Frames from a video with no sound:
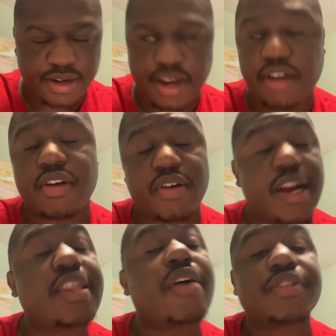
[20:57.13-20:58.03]
Now,
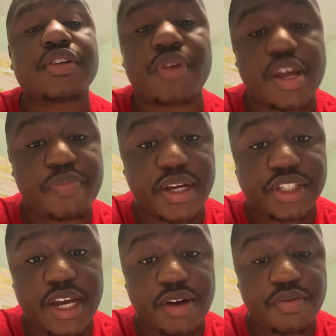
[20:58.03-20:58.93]
granted, that was a great punch
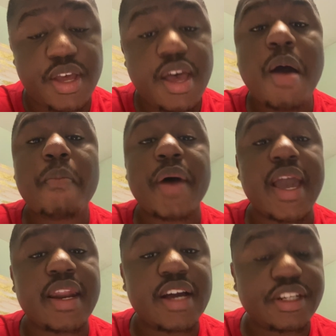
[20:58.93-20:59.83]
out by
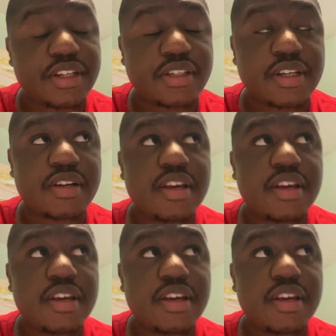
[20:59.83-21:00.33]
Aiden Hutchinson.